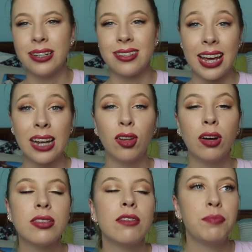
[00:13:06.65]
Just take
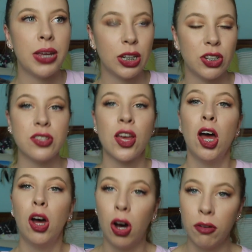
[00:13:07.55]
lots of pictures
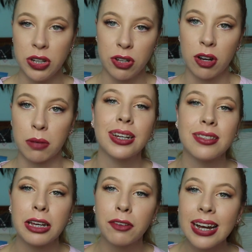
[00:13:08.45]
of your dog
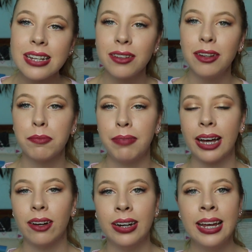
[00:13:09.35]
because they're great to look
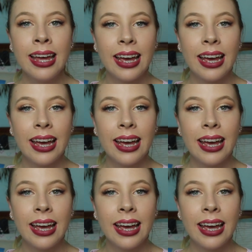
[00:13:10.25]
back on.